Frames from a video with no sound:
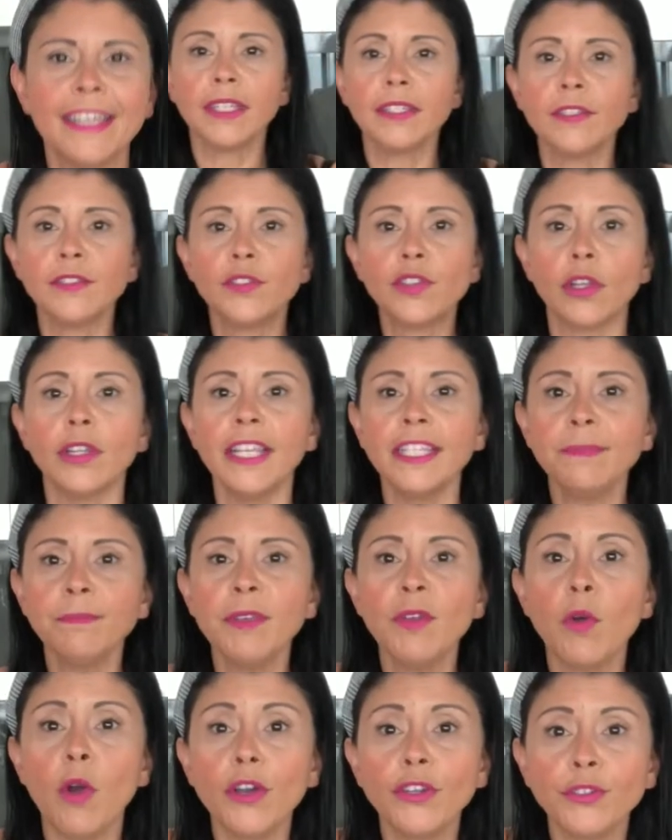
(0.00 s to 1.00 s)
So let
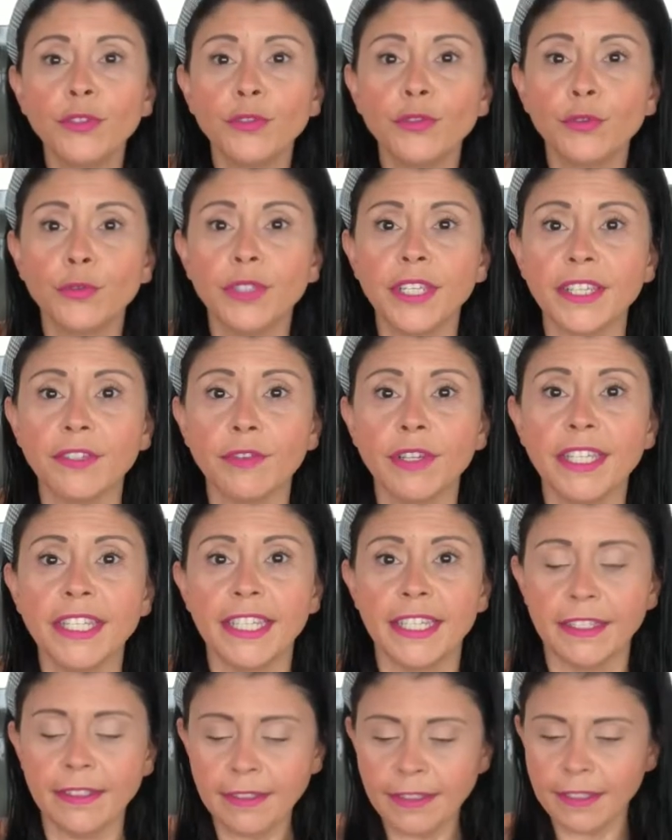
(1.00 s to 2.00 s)
me walk you through the
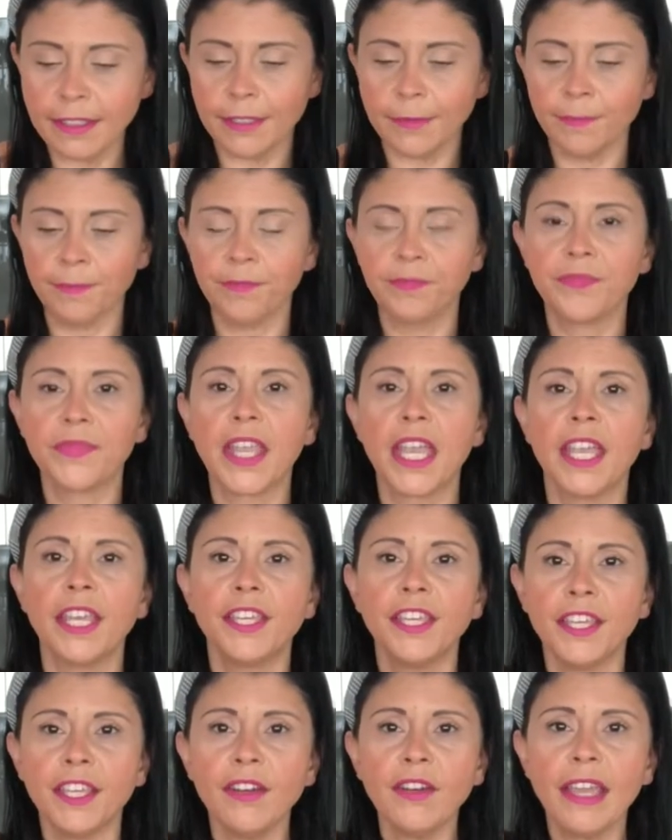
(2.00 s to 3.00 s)
ingredients.
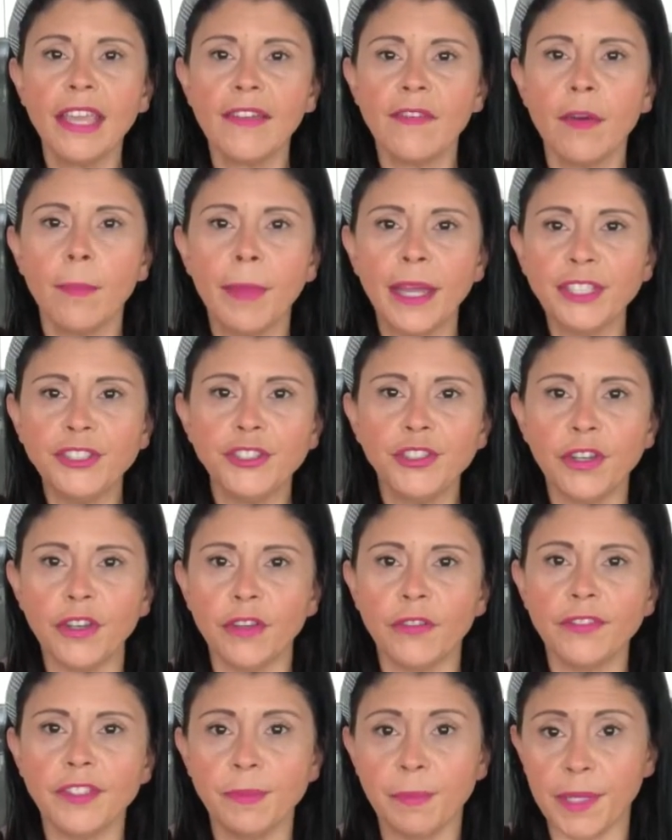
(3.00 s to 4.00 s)
Here I have a bunch
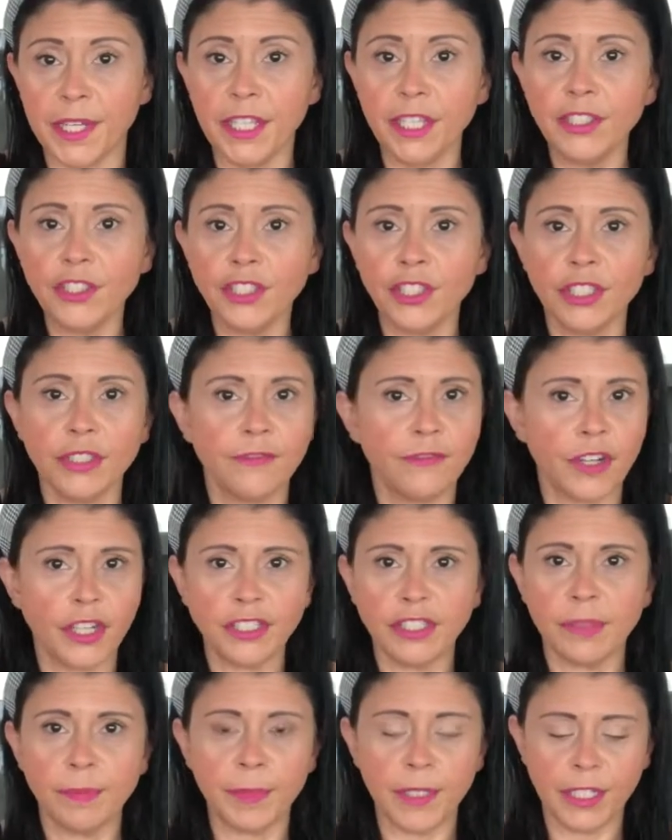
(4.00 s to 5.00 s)
of spinach,
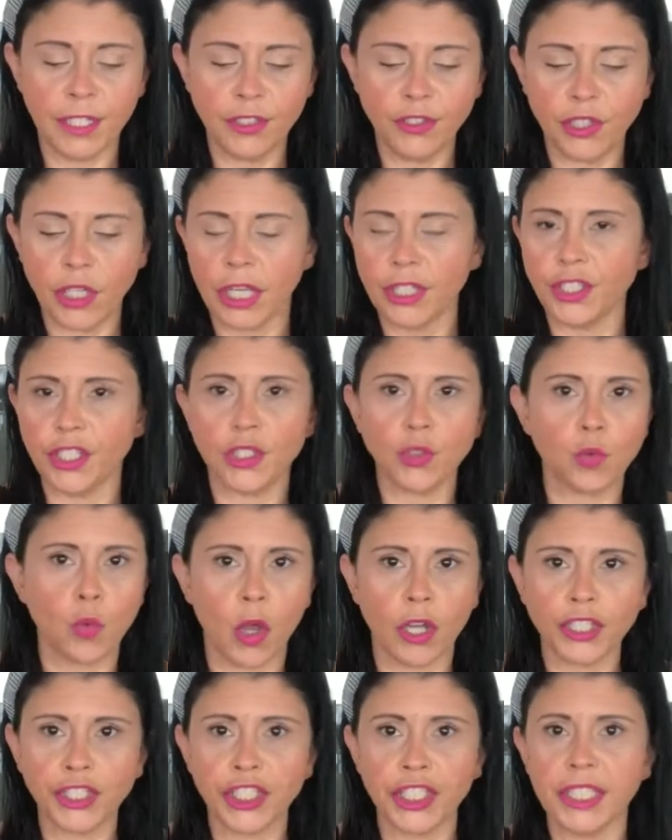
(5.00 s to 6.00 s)
fresh spinach. I just
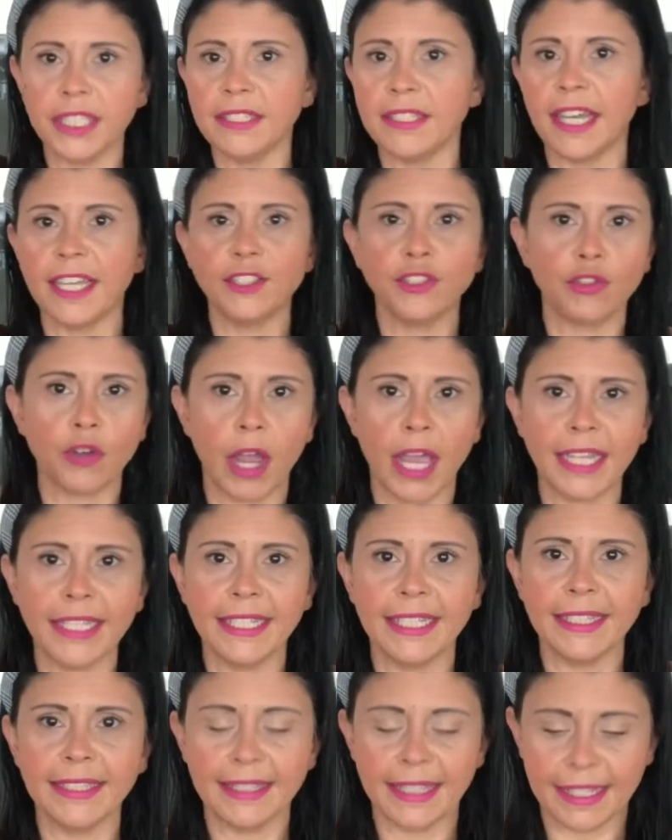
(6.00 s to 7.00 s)
washed it, I dried
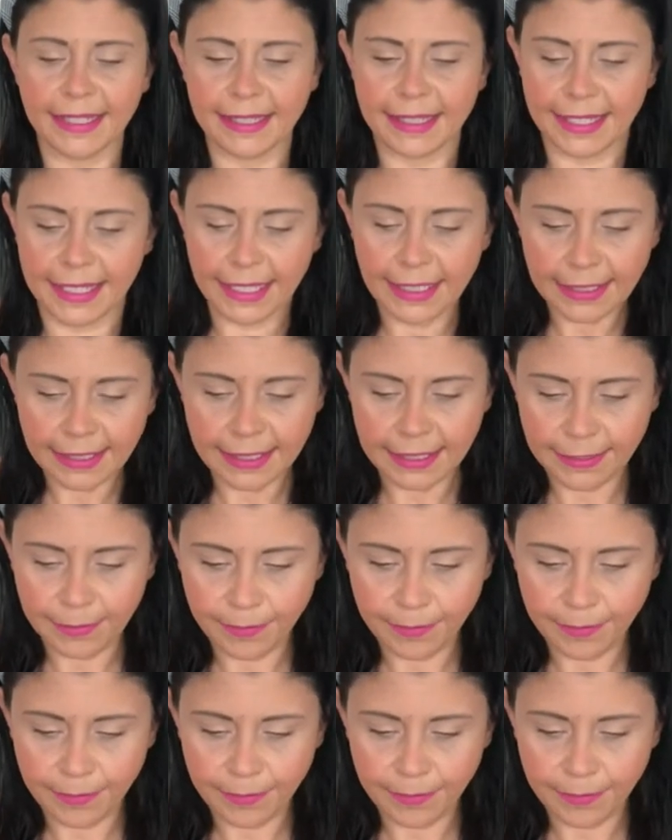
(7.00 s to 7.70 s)
it, that's it.